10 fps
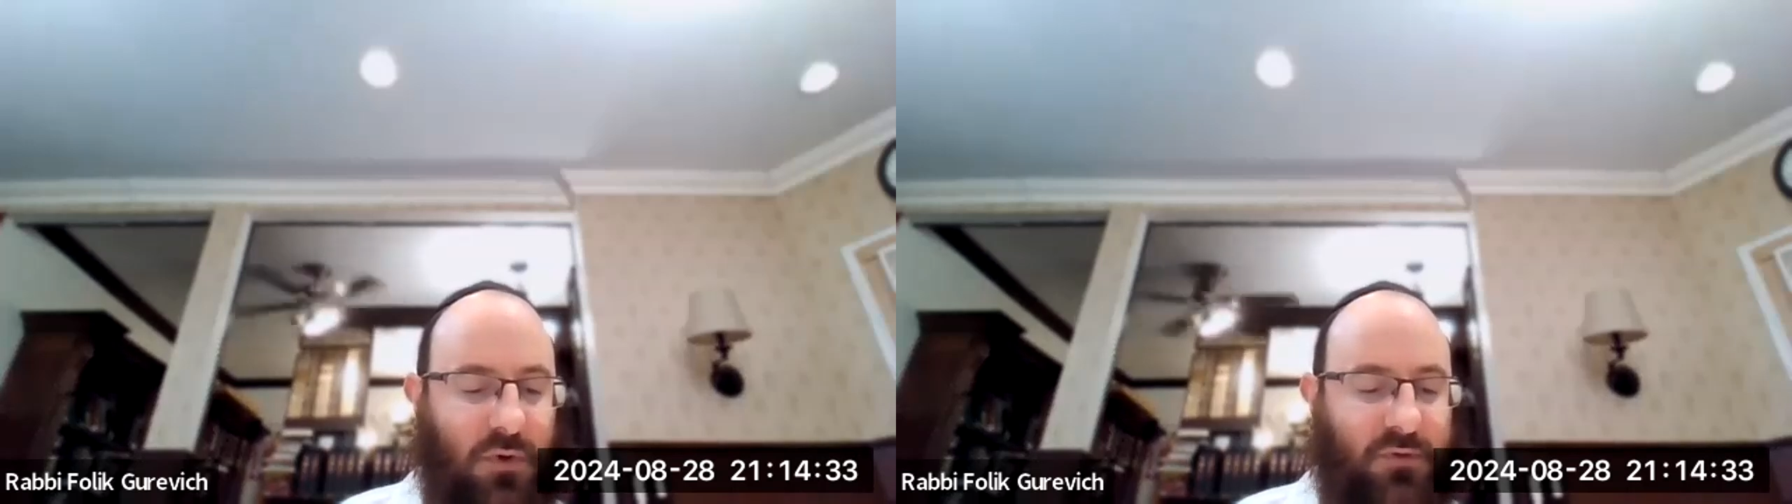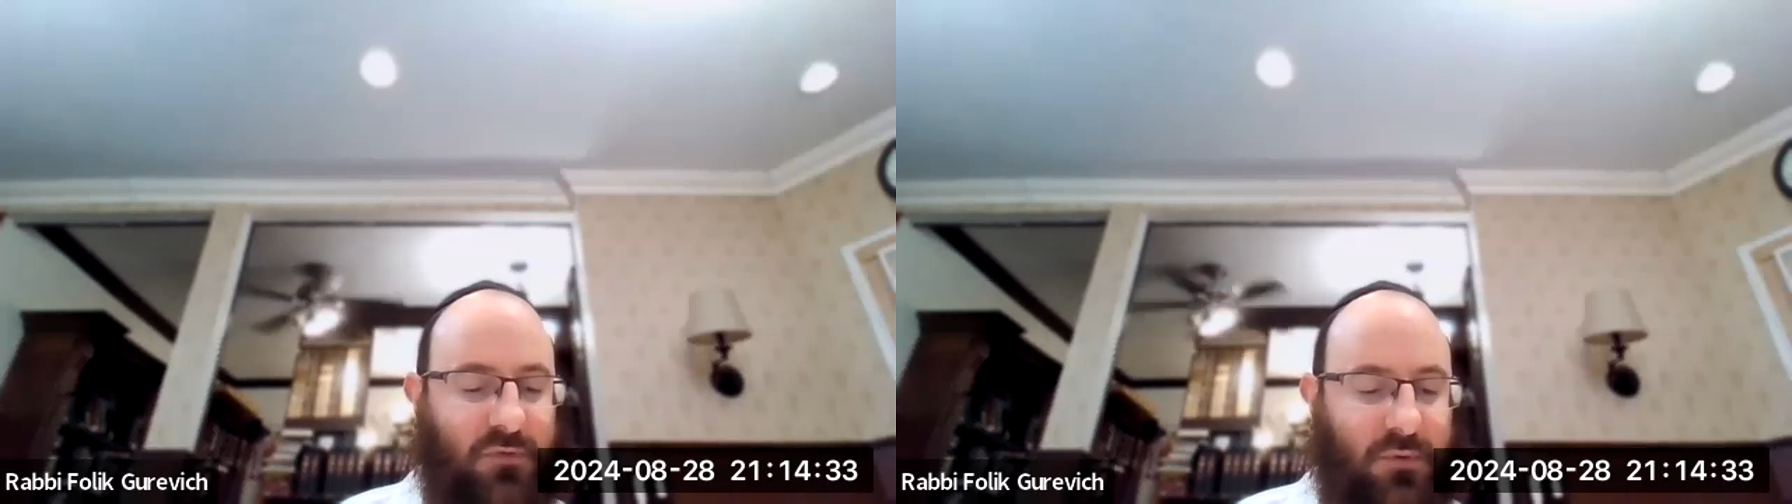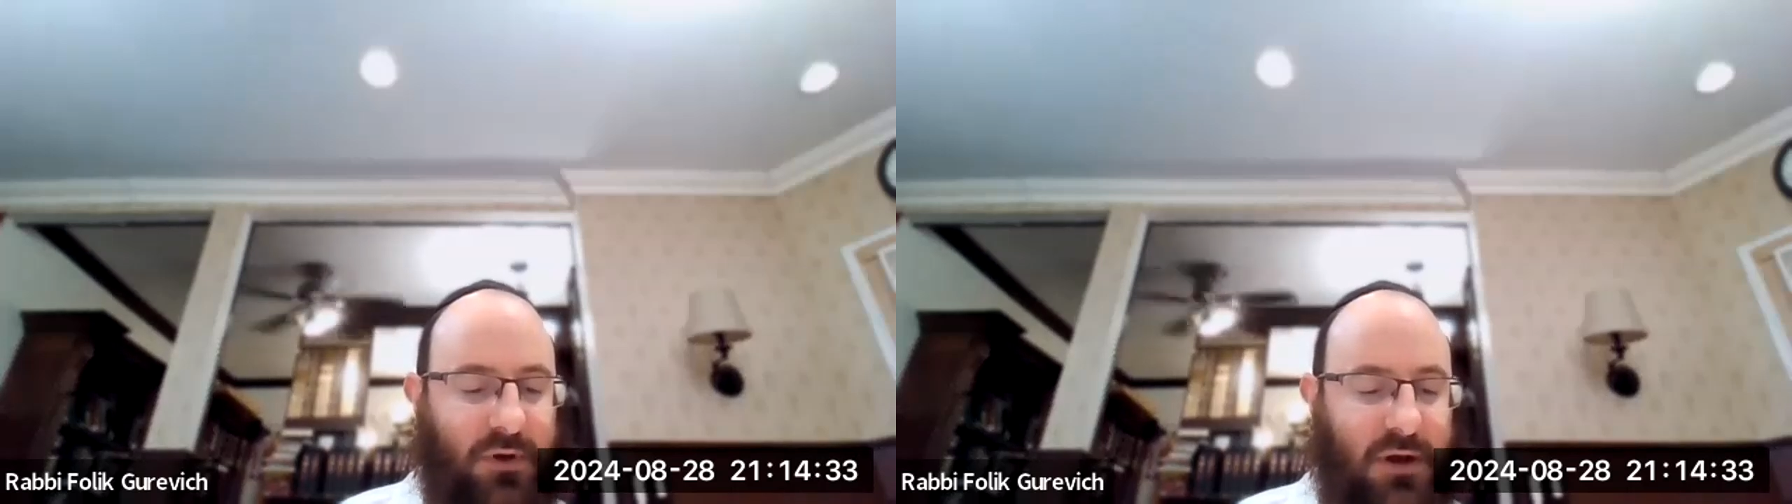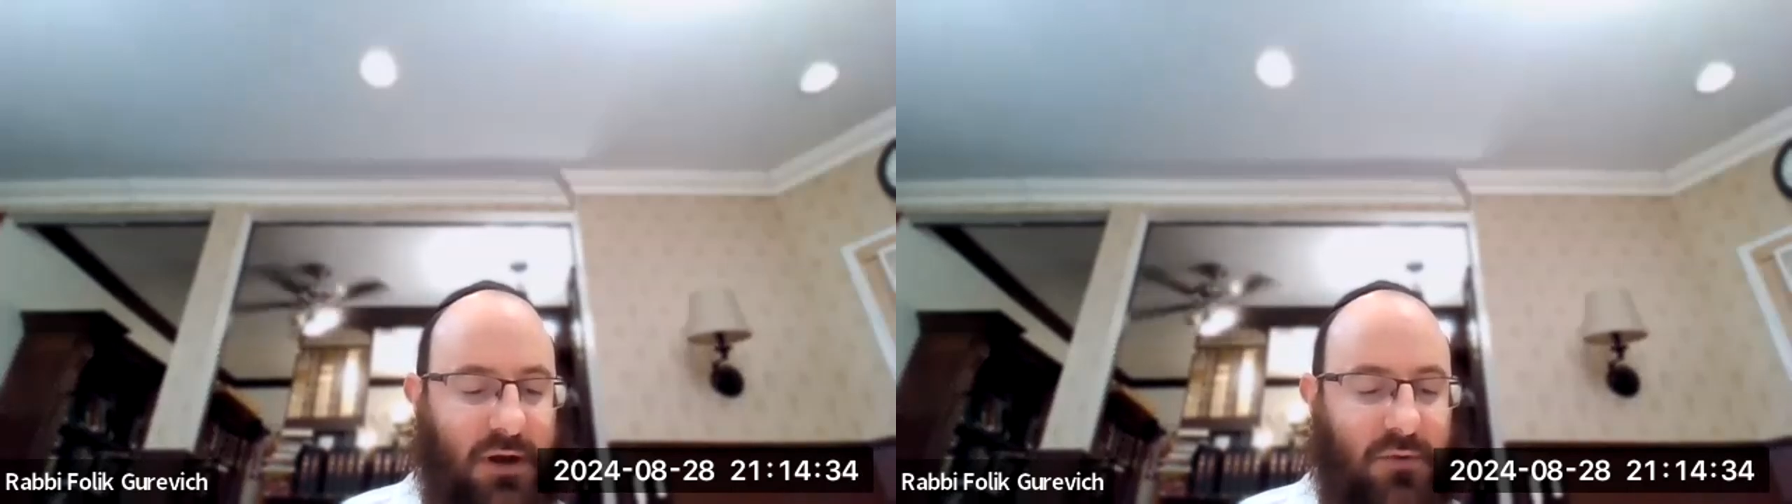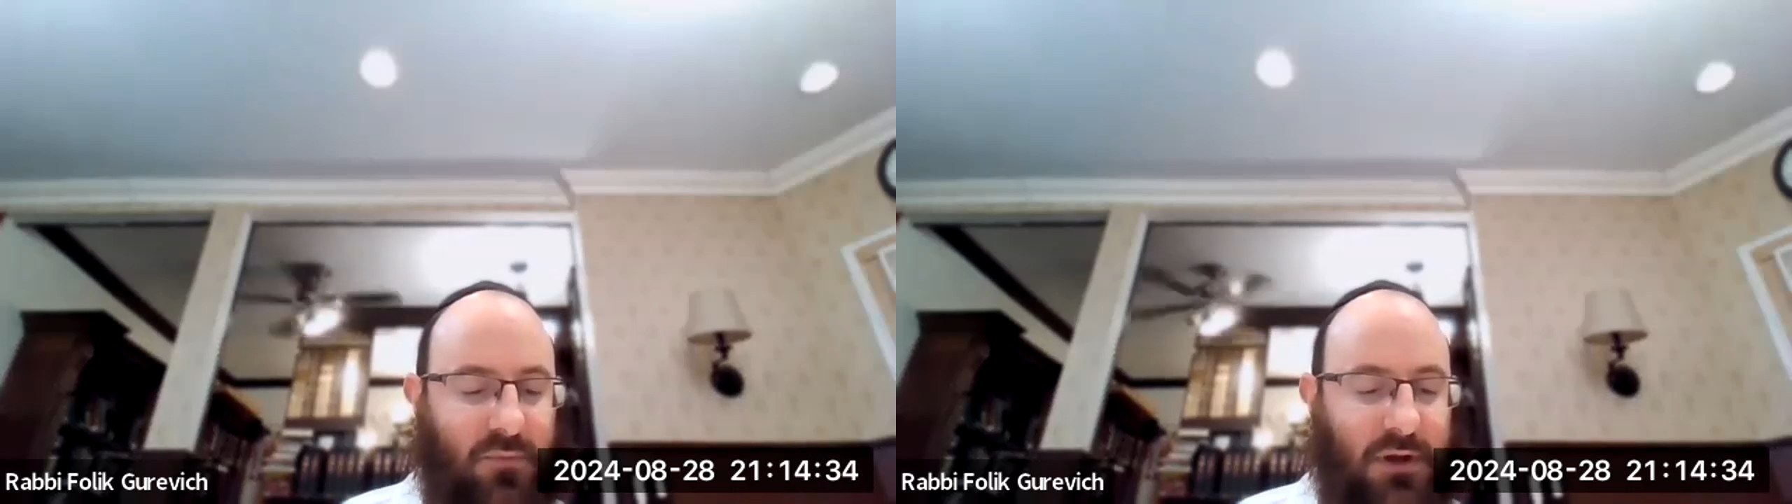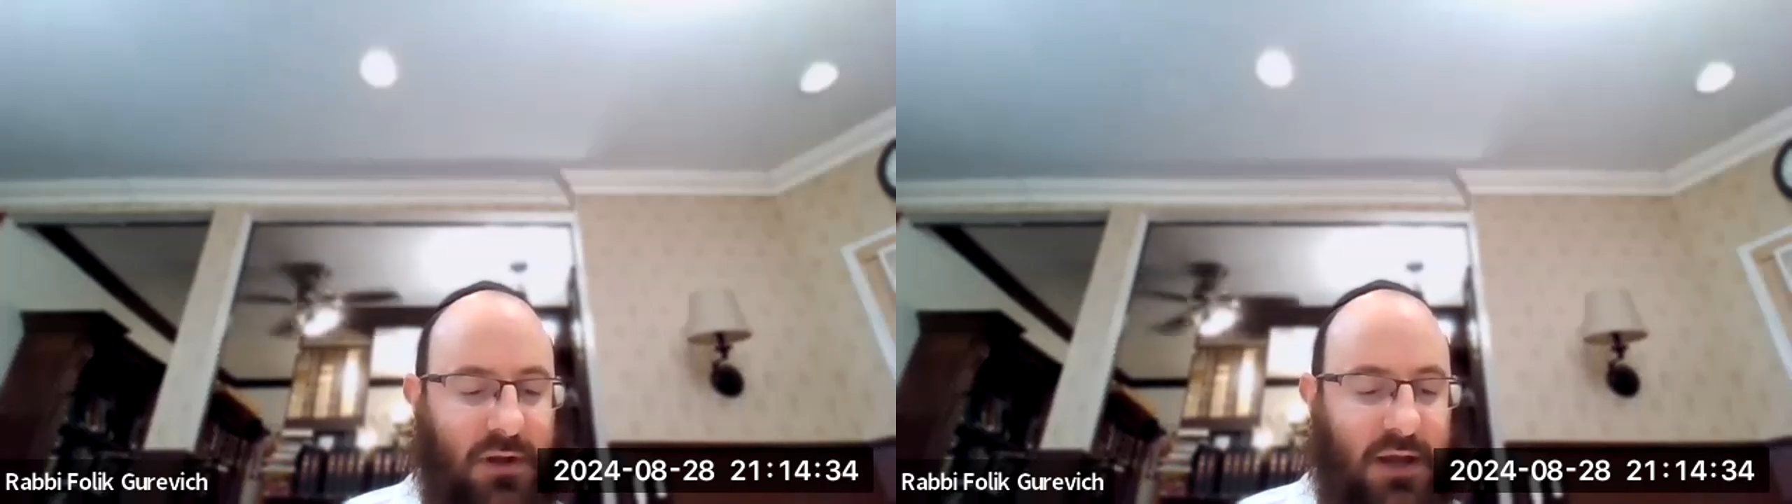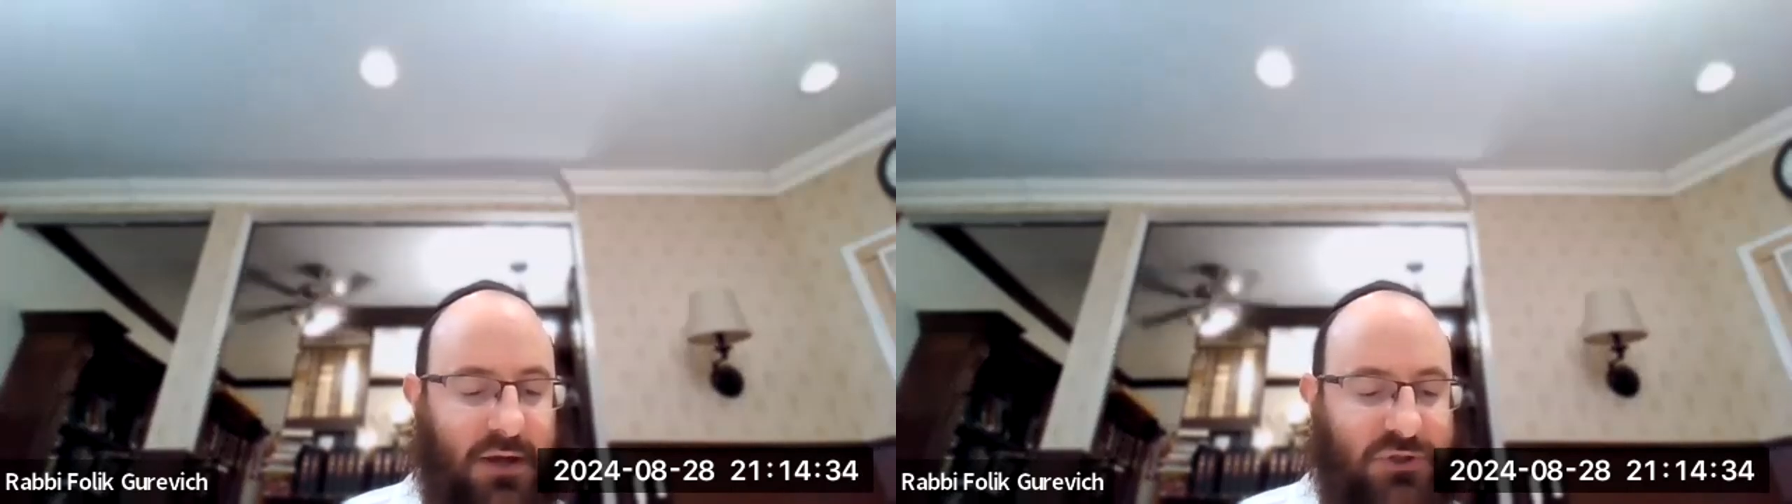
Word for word: what's going on when he